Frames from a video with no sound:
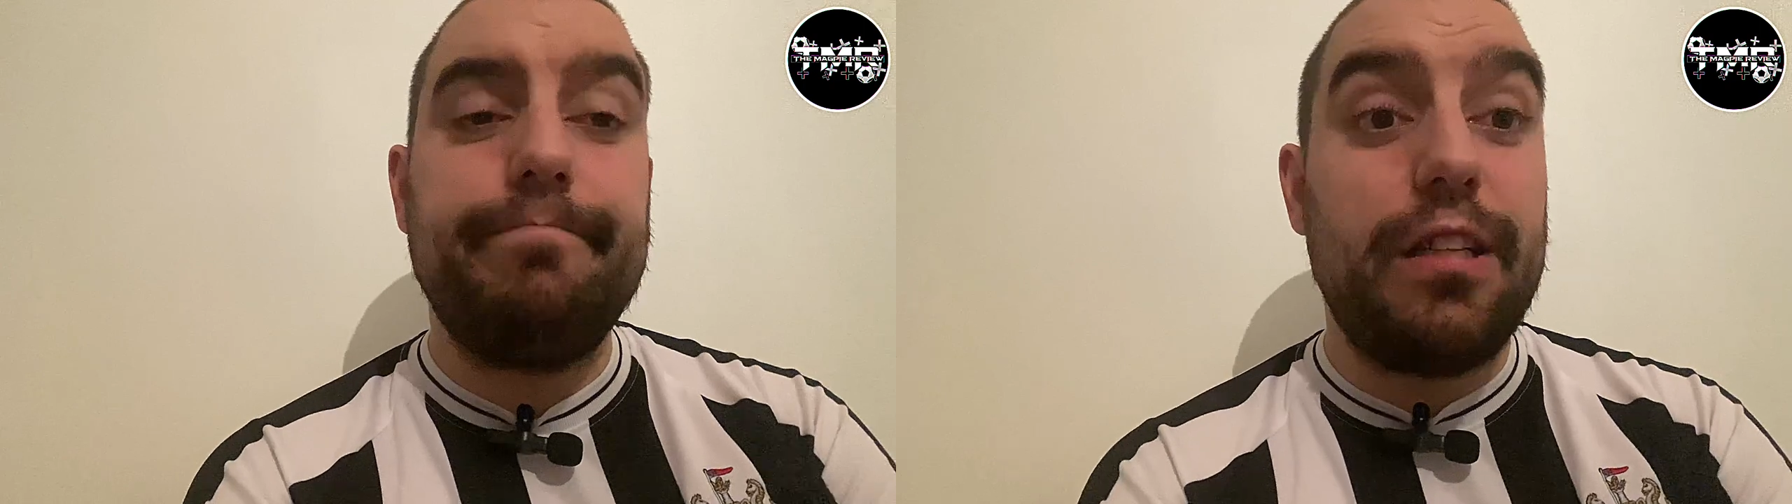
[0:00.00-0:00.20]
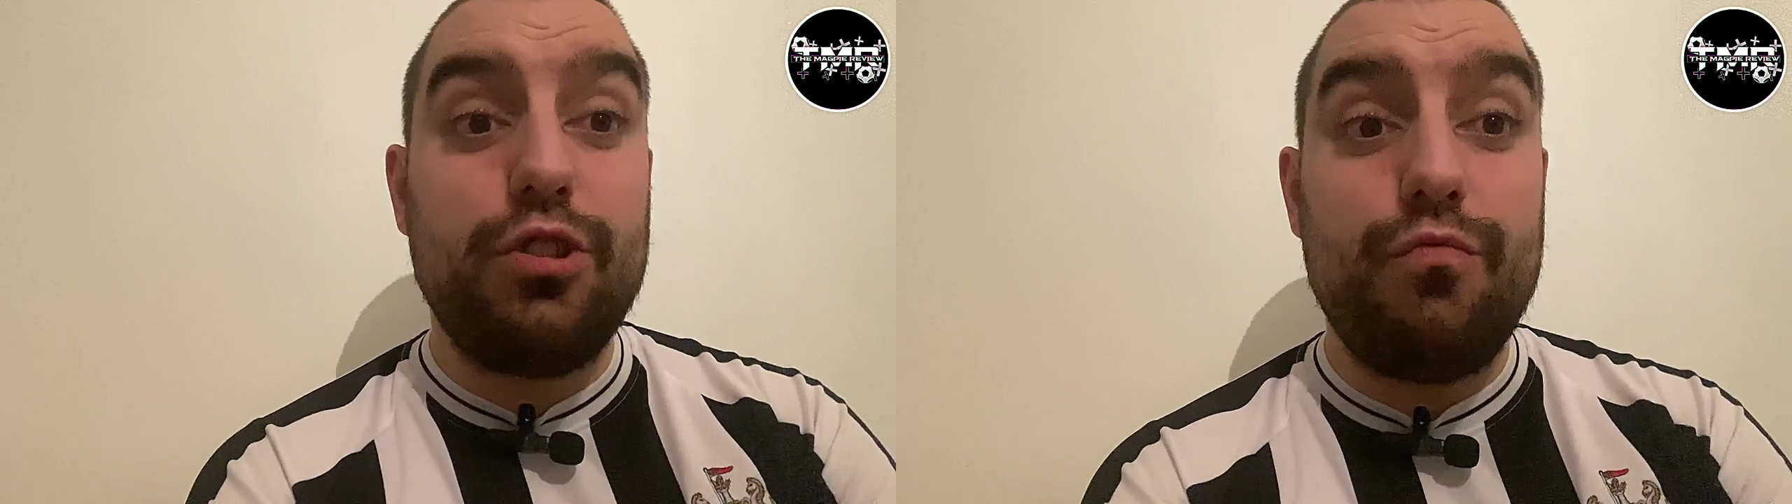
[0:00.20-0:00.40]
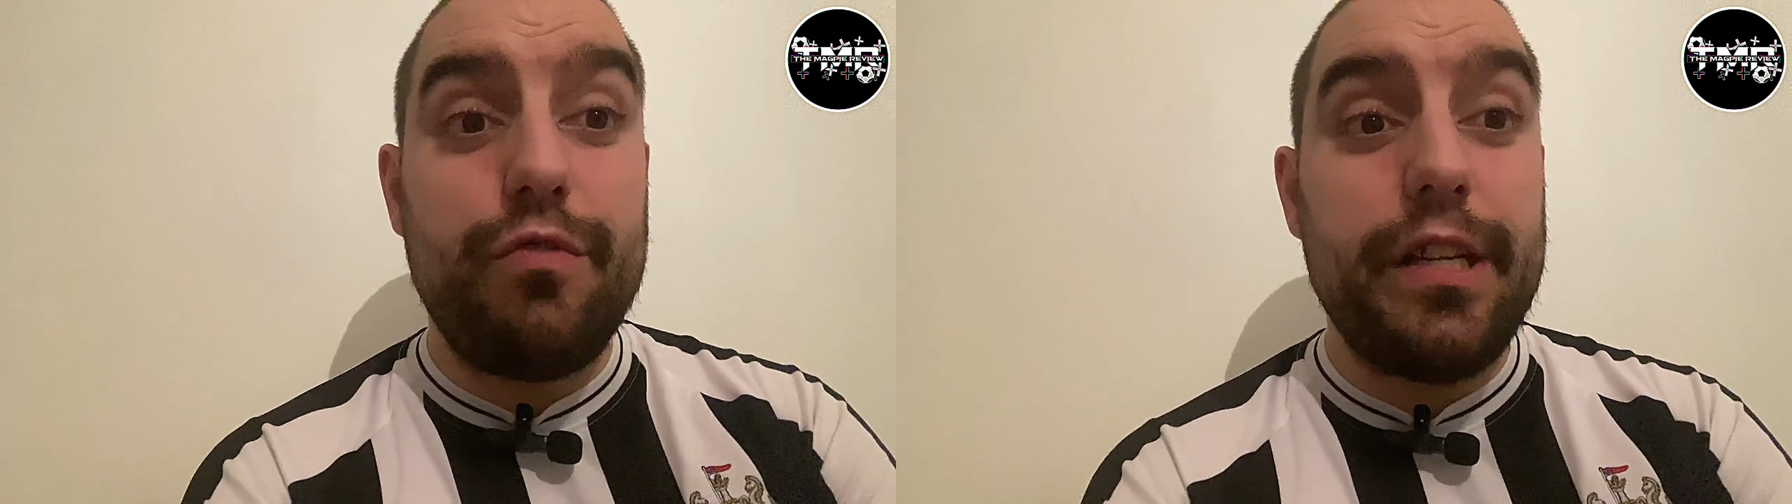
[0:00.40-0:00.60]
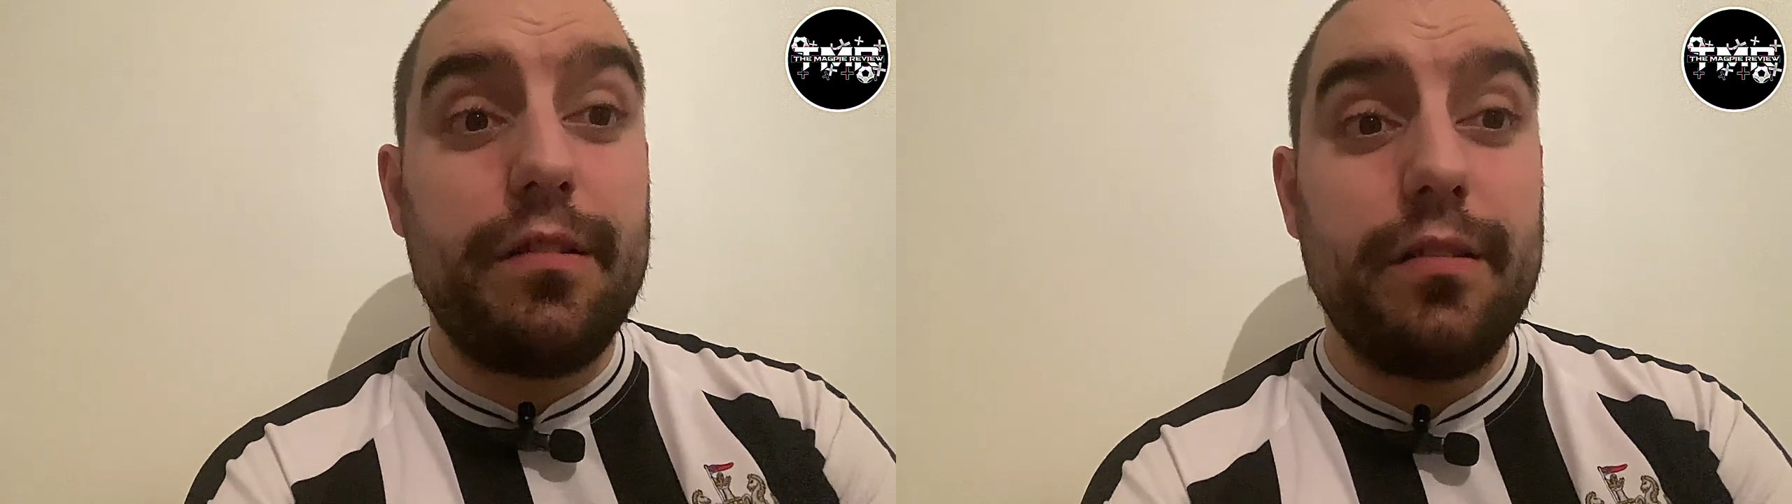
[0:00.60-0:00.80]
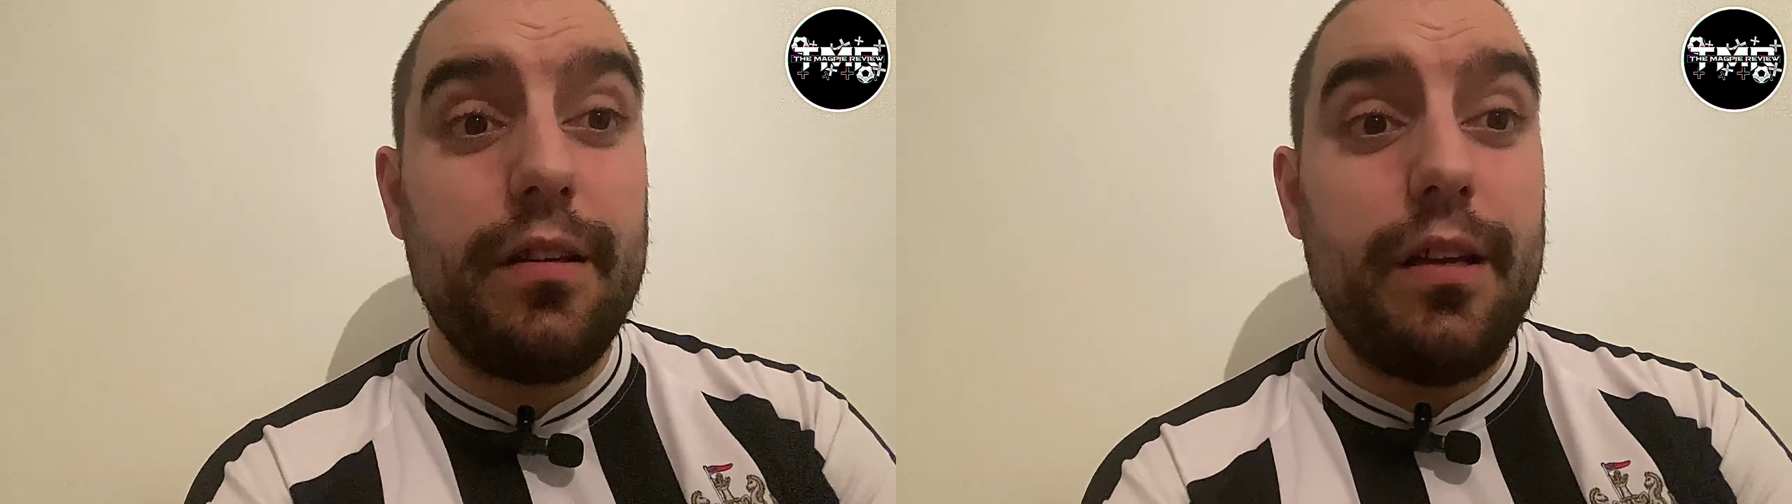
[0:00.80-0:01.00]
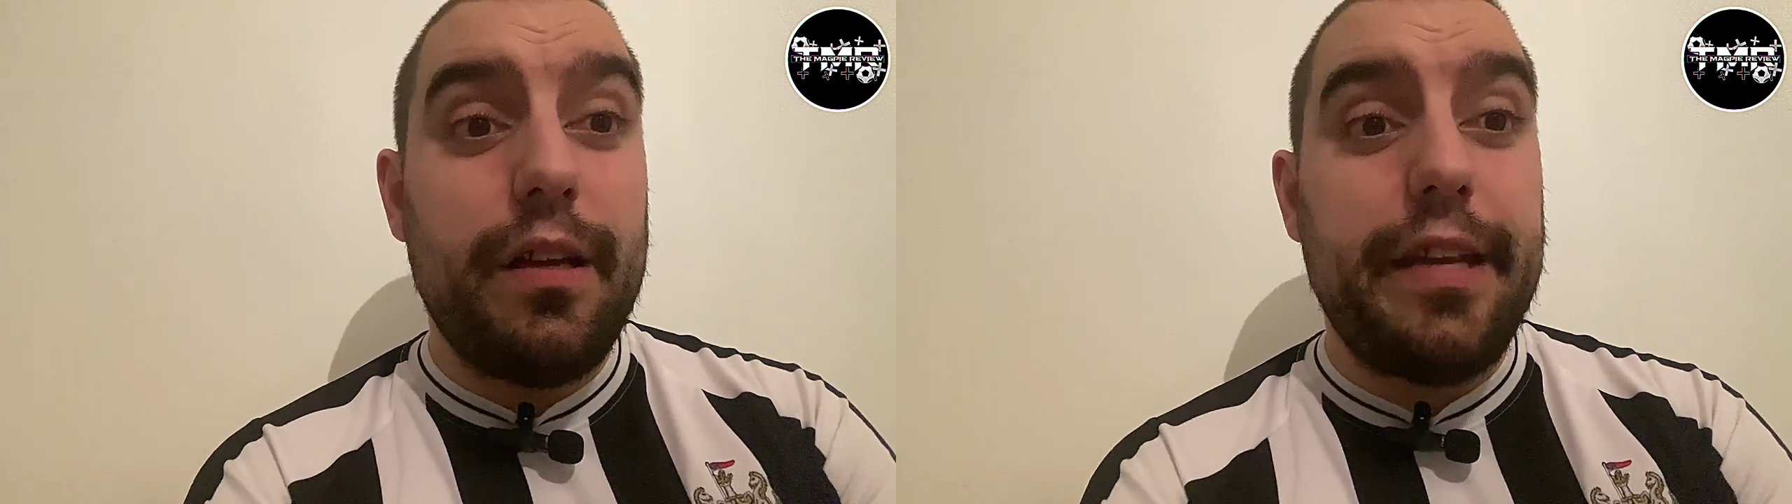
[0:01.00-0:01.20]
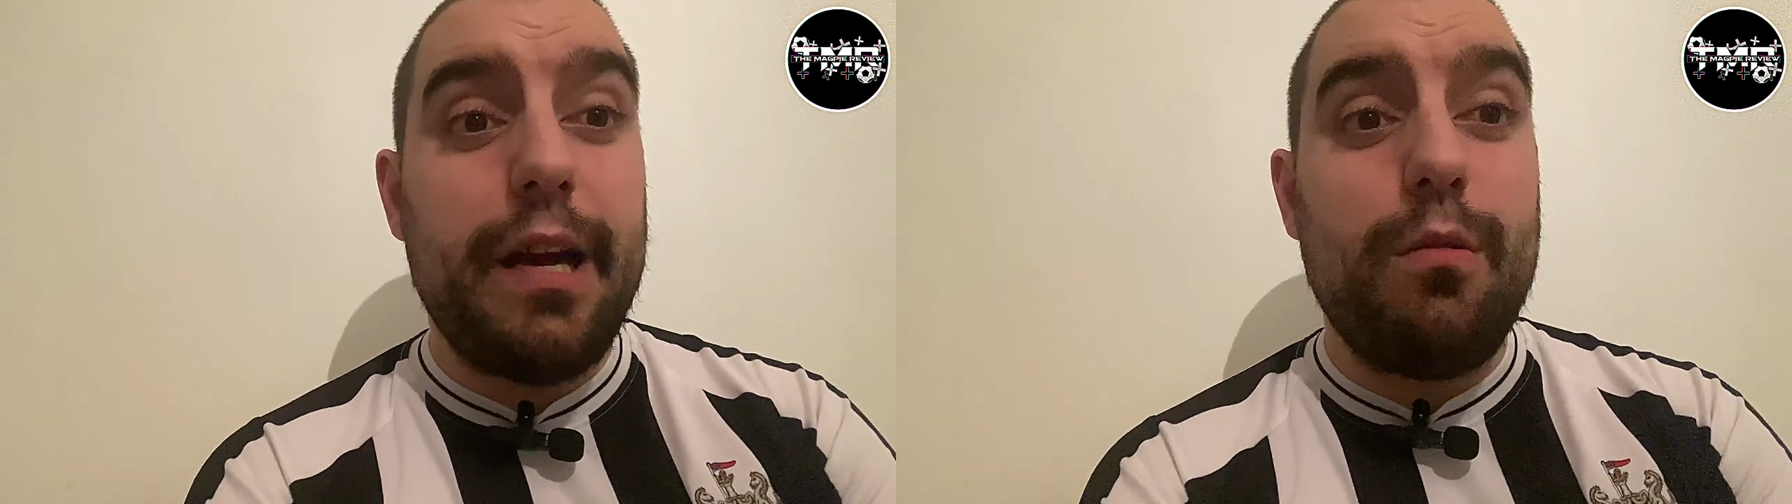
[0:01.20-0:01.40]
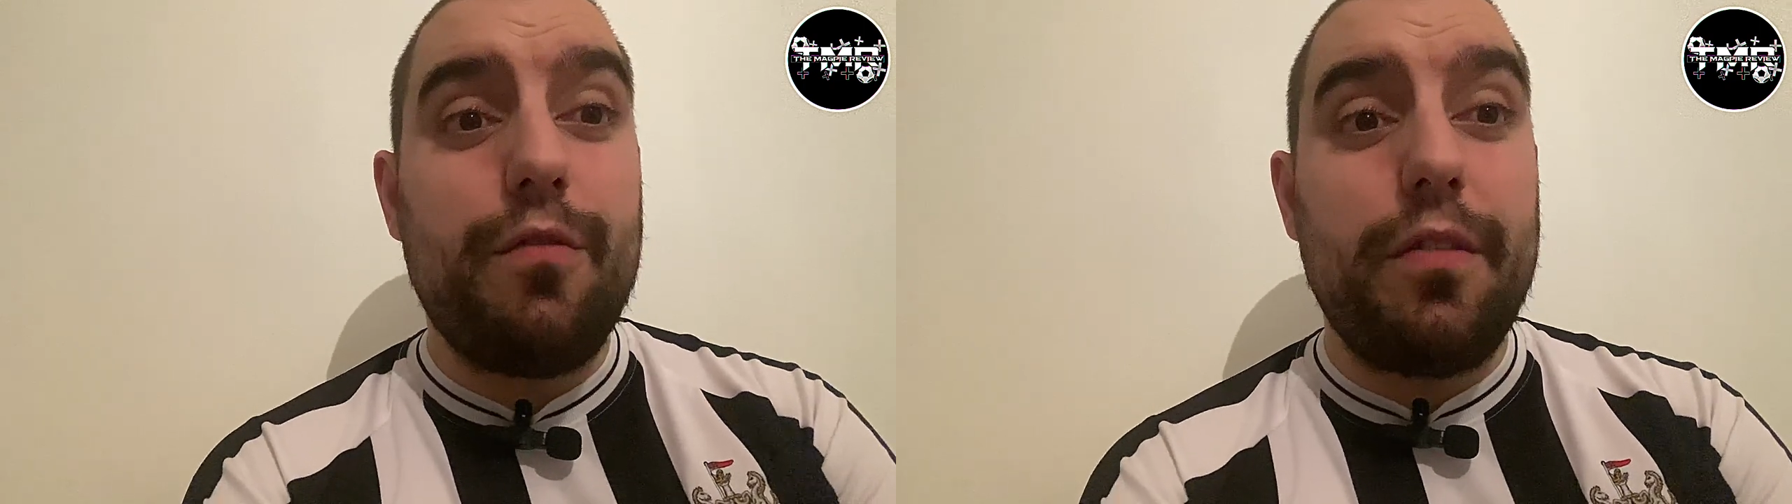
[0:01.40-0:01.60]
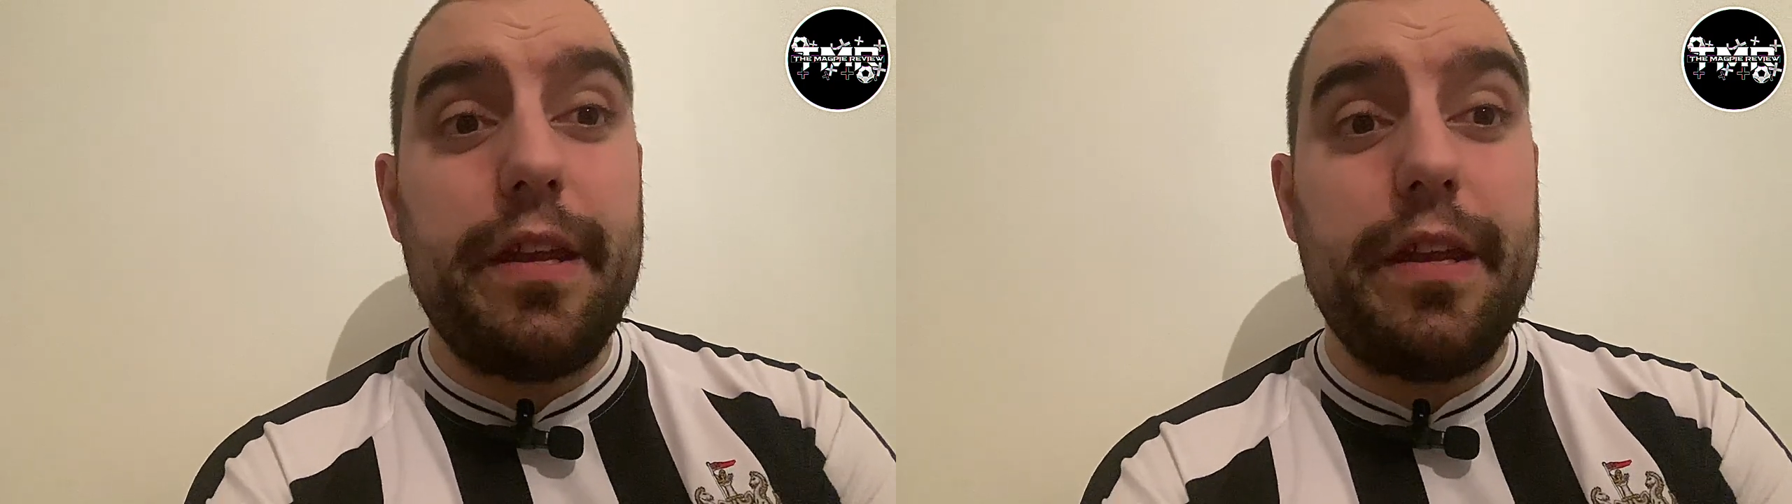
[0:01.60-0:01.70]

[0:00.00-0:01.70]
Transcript: It's unreal. Now we've got